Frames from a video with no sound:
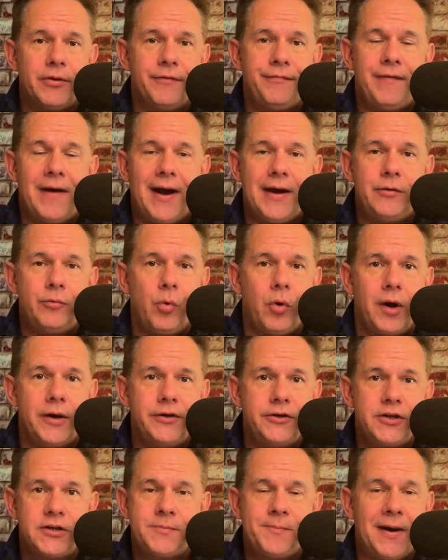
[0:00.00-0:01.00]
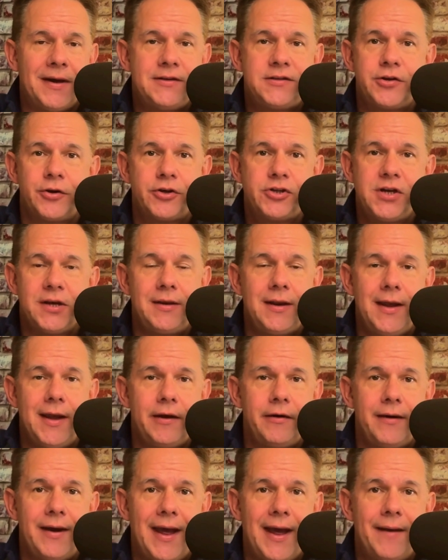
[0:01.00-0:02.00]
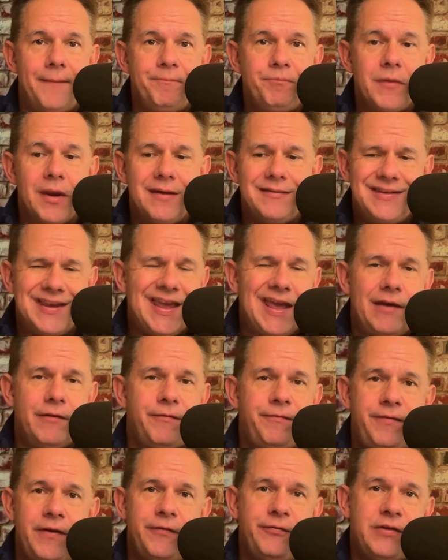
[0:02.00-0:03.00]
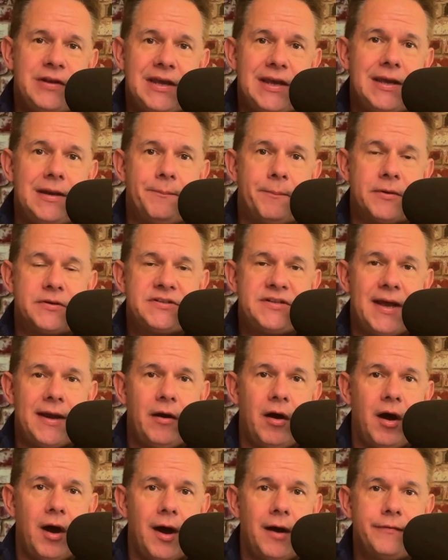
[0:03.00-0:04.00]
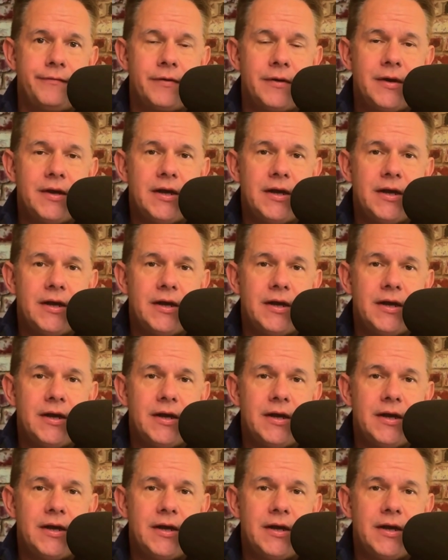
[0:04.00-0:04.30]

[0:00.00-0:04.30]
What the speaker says: to find one just by searching the internet to get 15% off.